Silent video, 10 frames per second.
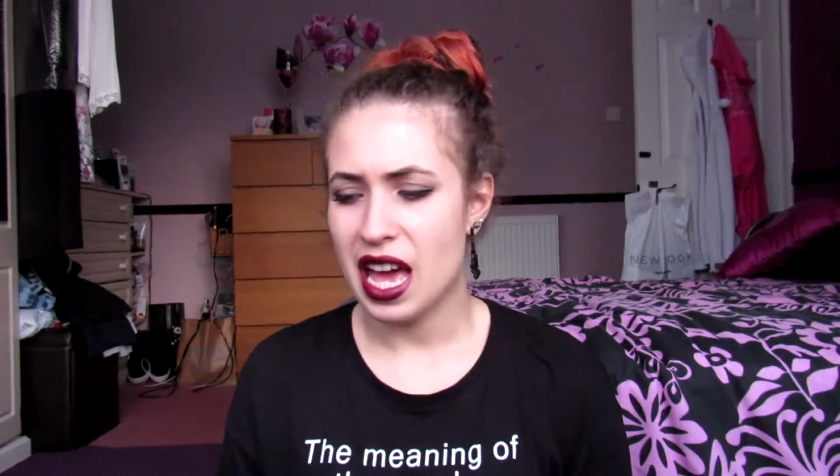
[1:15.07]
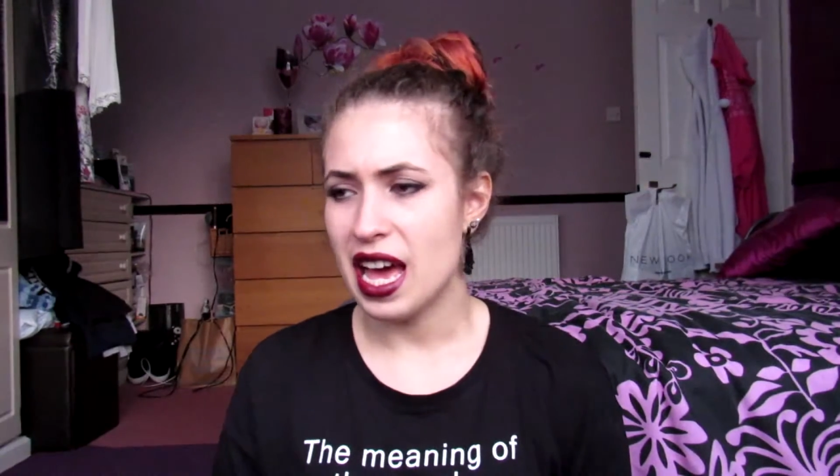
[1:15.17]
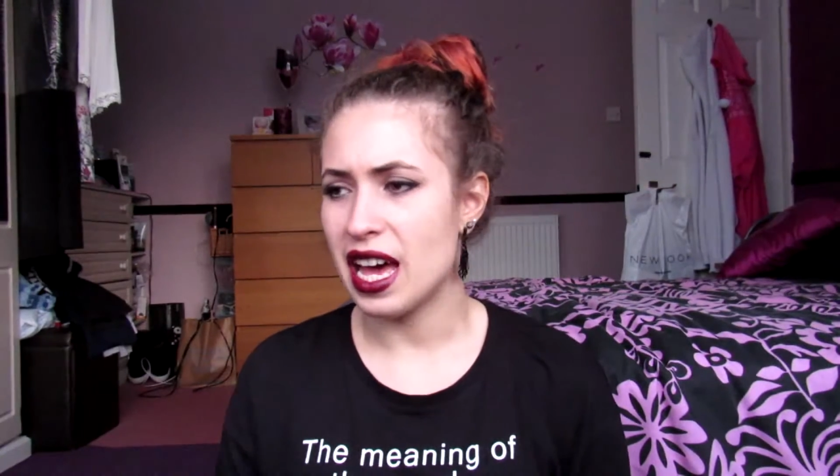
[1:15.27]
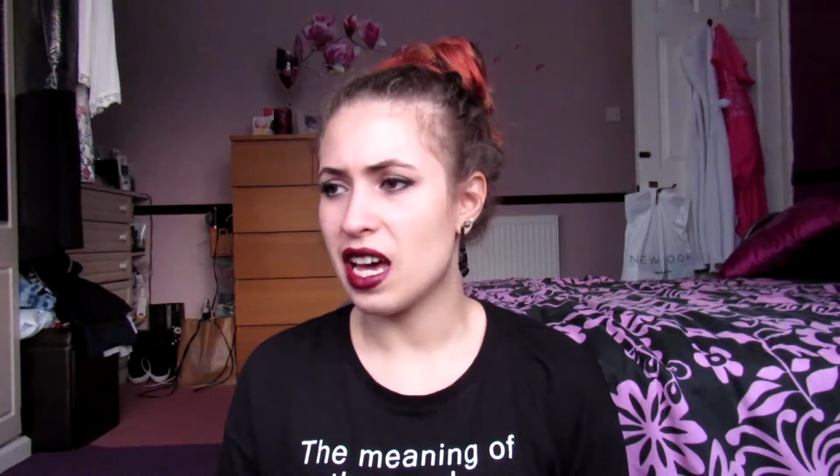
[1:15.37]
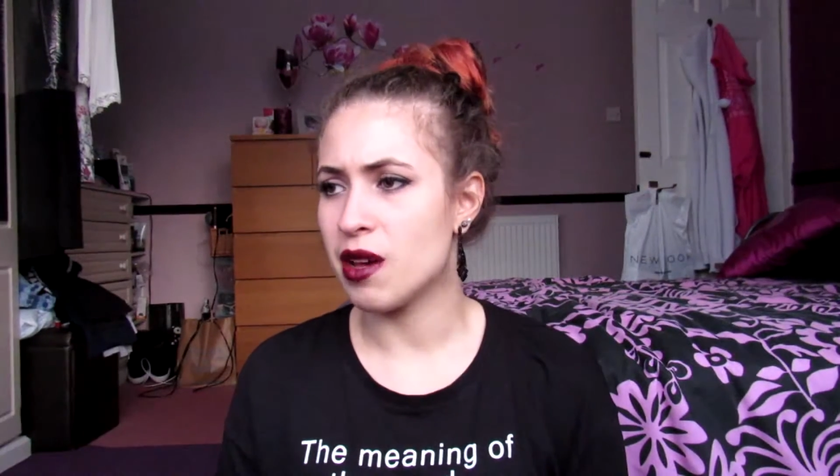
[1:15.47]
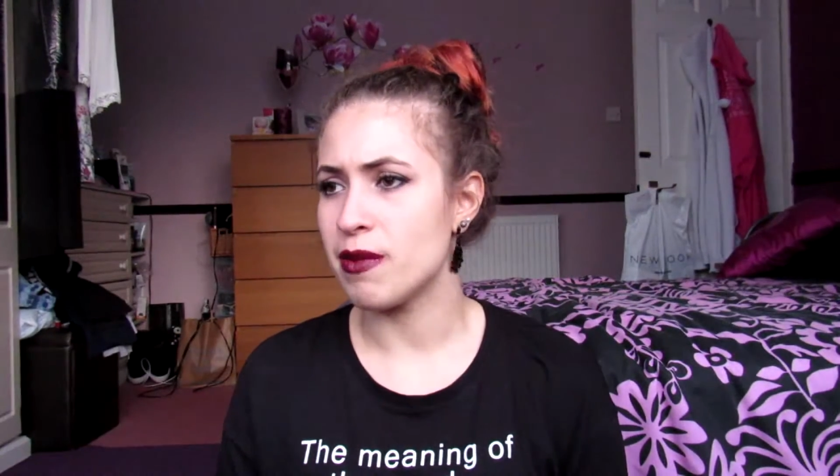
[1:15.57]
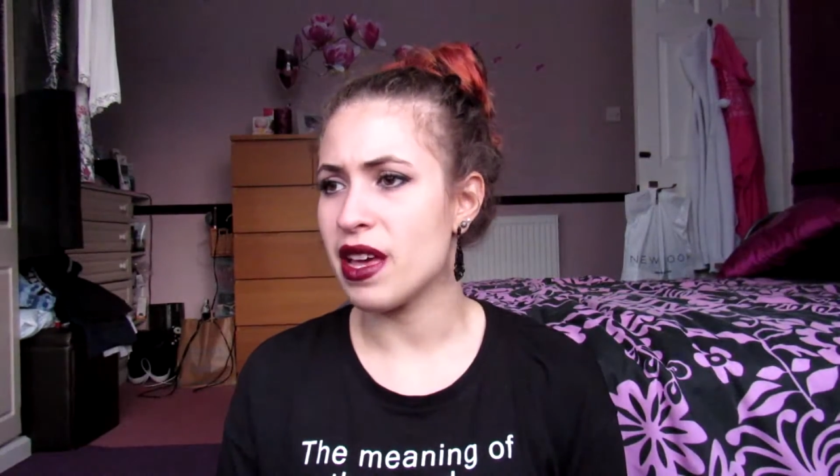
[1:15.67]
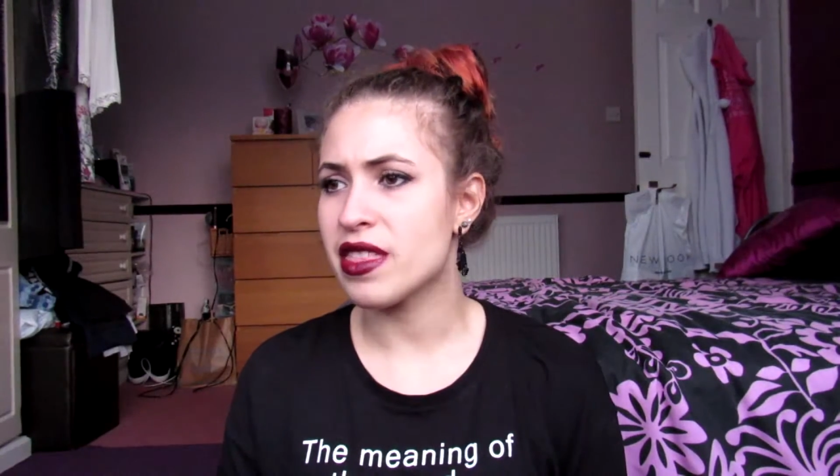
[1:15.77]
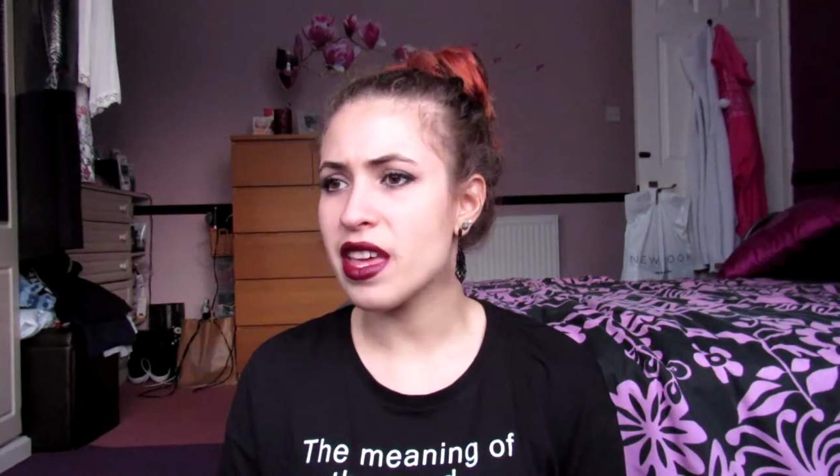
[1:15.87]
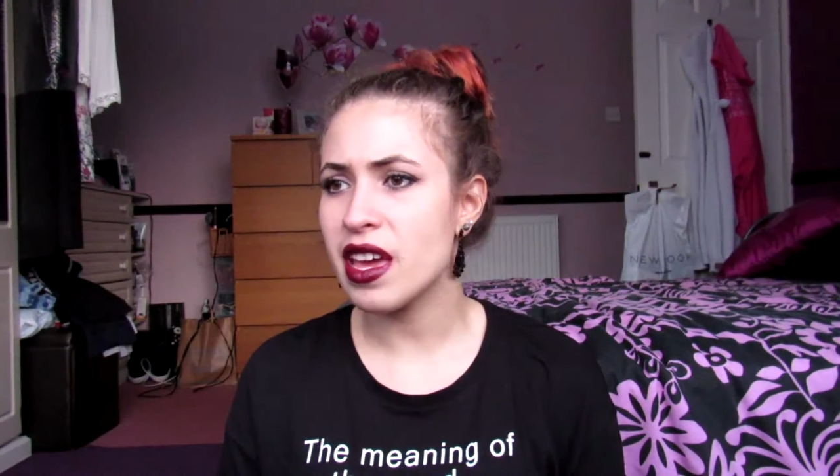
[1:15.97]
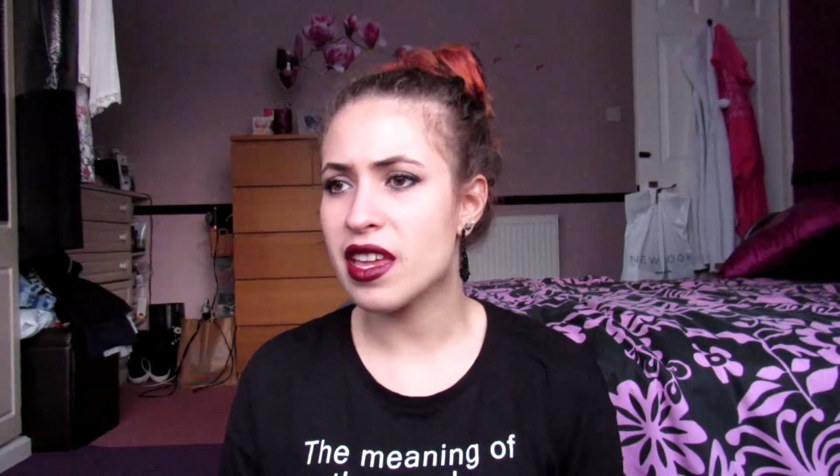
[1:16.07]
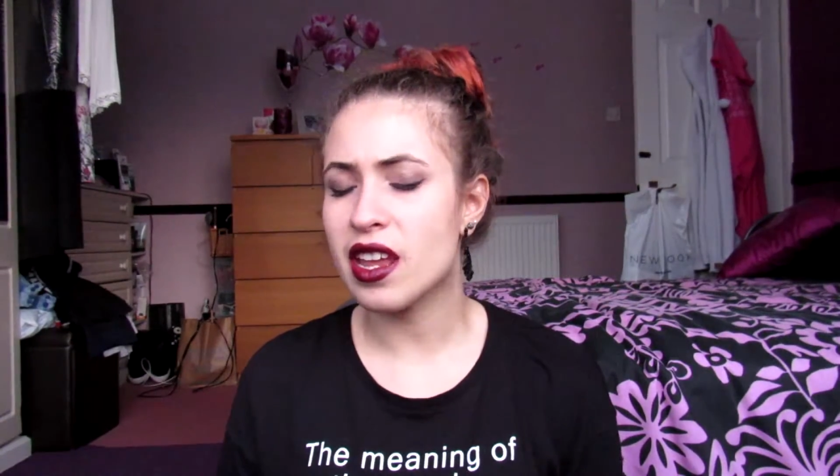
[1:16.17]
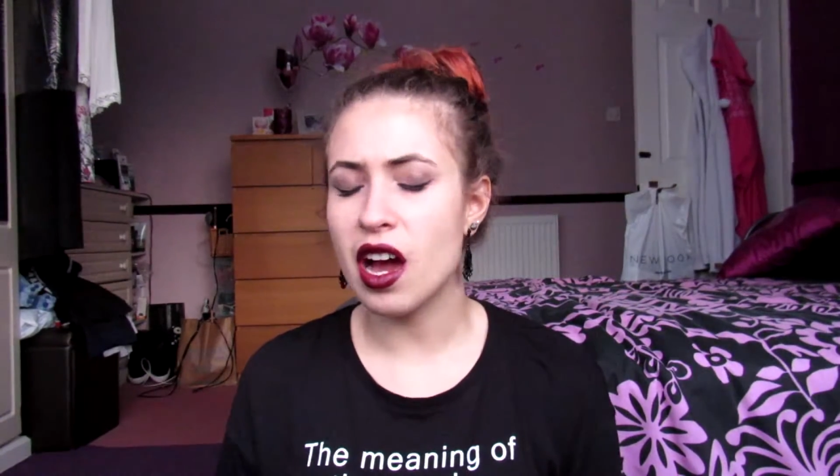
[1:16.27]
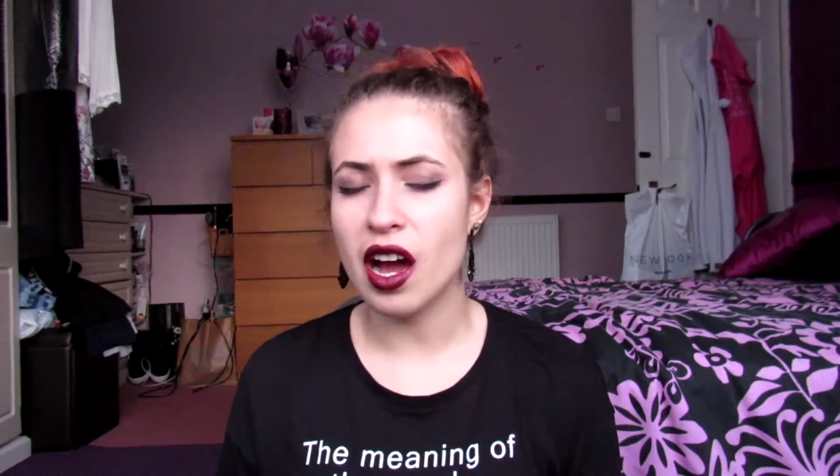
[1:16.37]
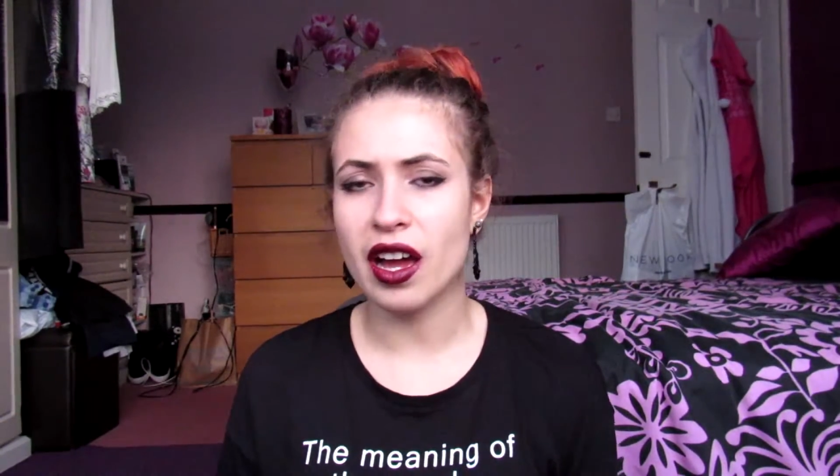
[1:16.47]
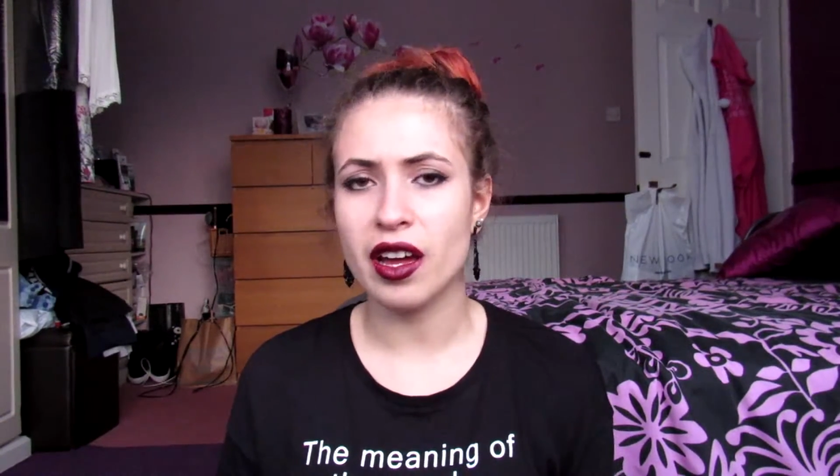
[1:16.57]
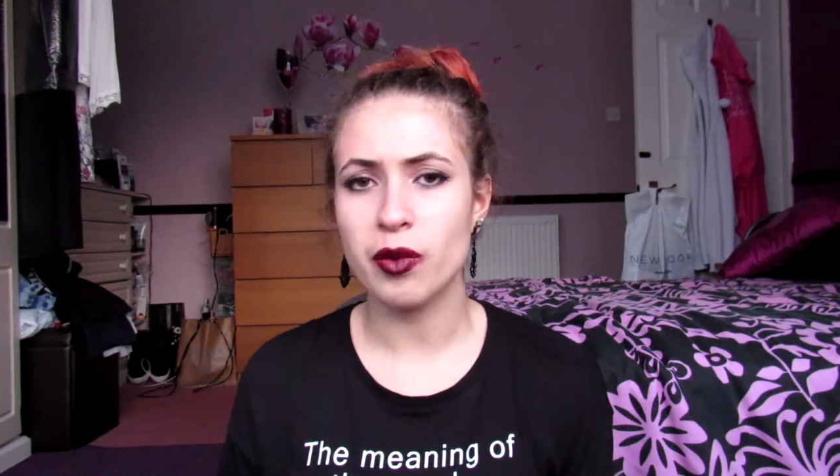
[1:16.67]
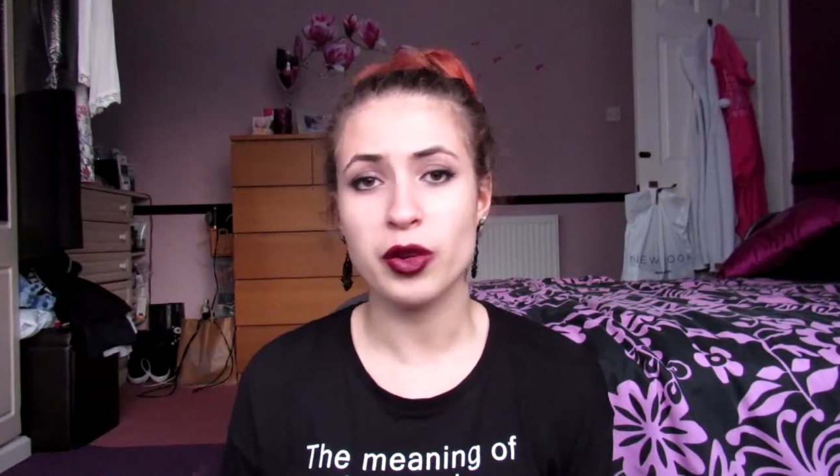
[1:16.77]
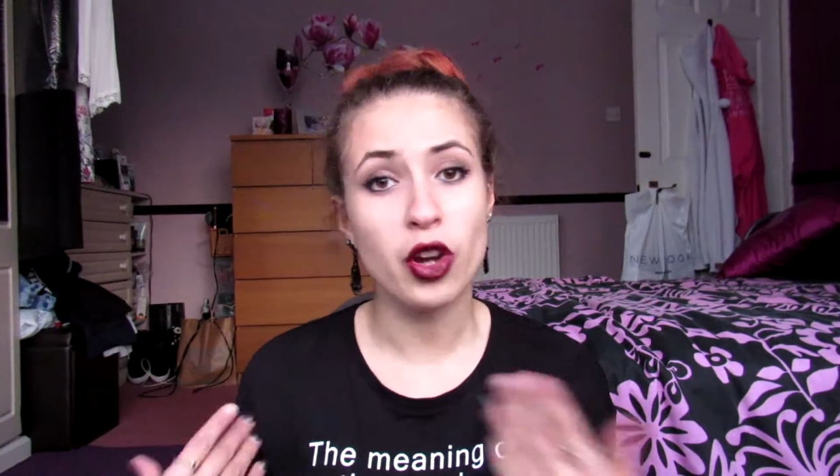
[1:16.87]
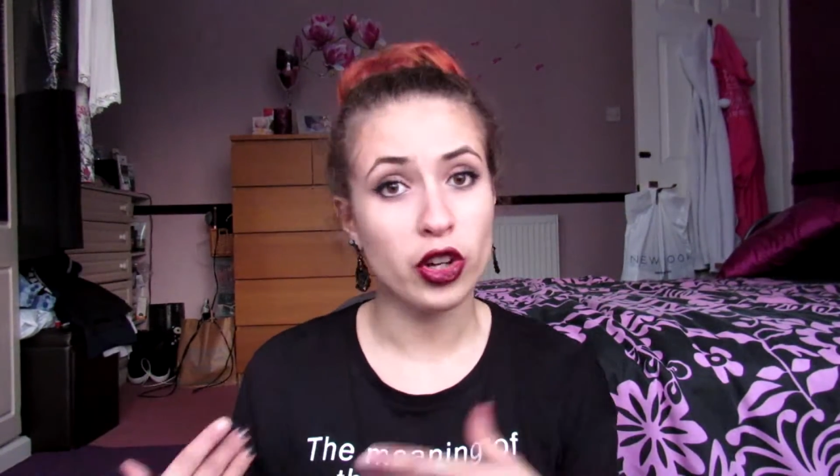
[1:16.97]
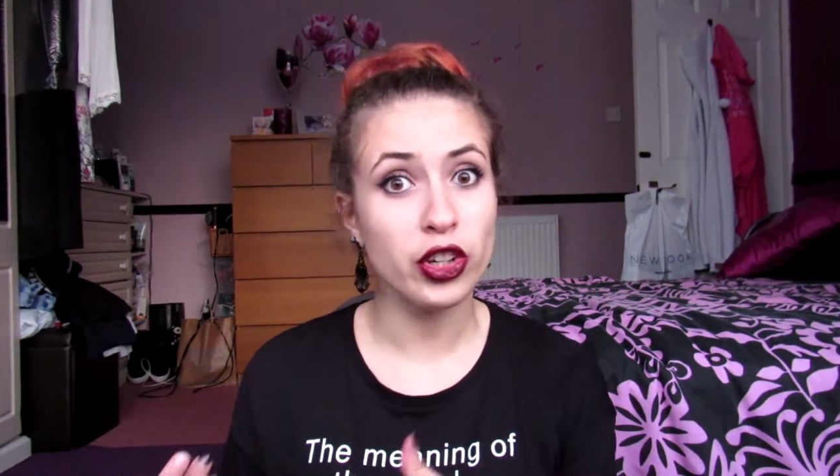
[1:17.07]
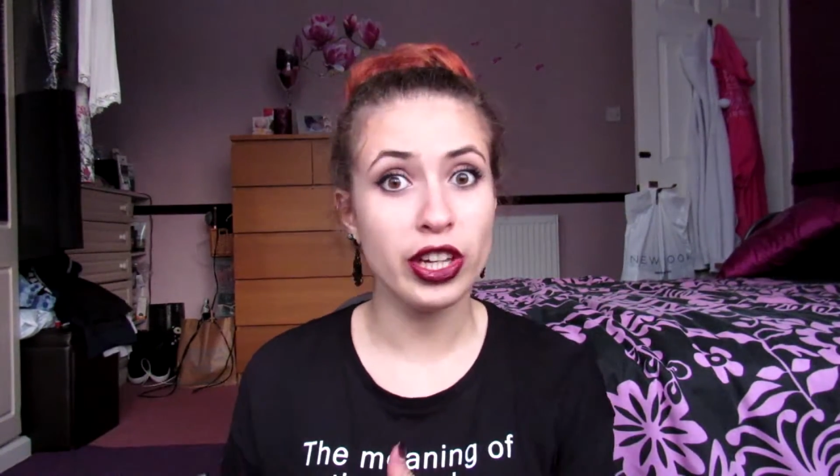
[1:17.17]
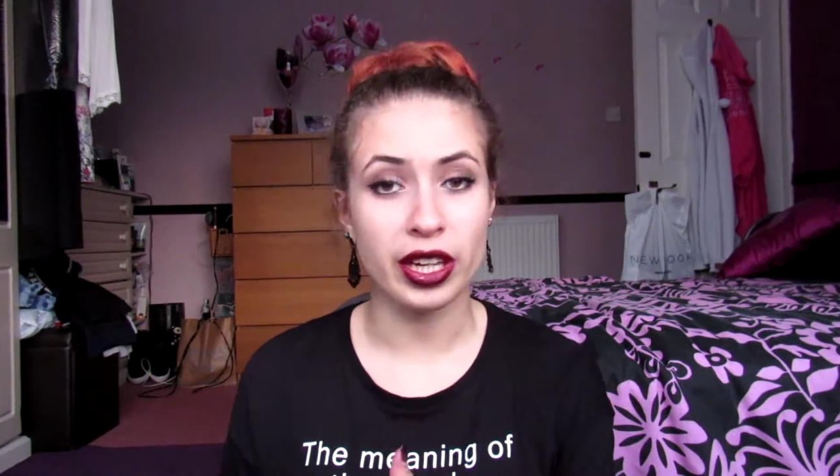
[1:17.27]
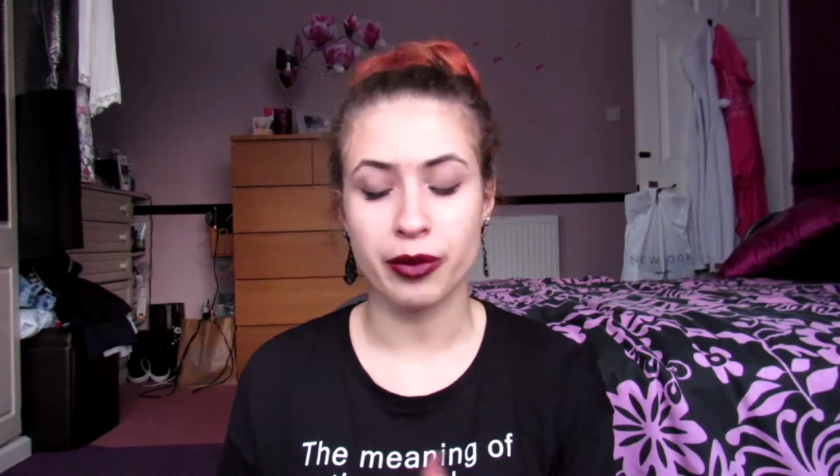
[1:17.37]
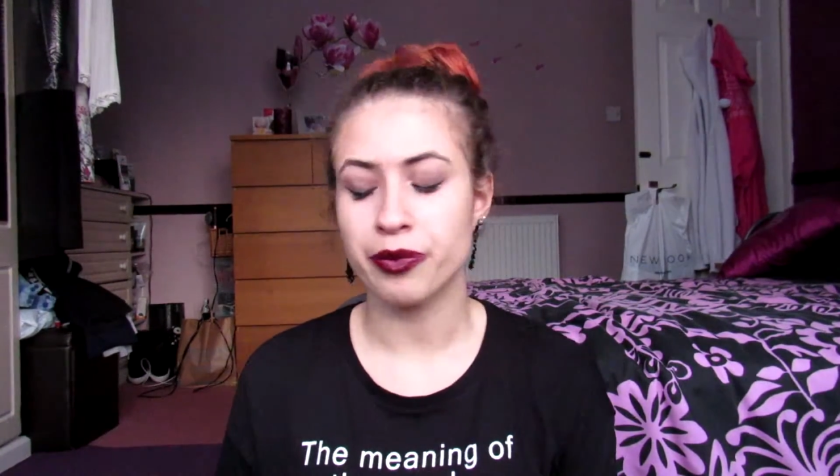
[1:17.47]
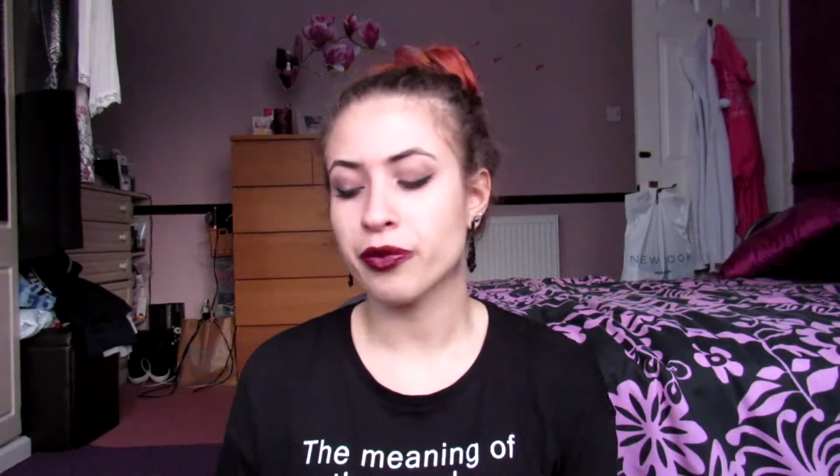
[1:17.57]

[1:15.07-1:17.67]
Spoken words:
And then we got Cookie.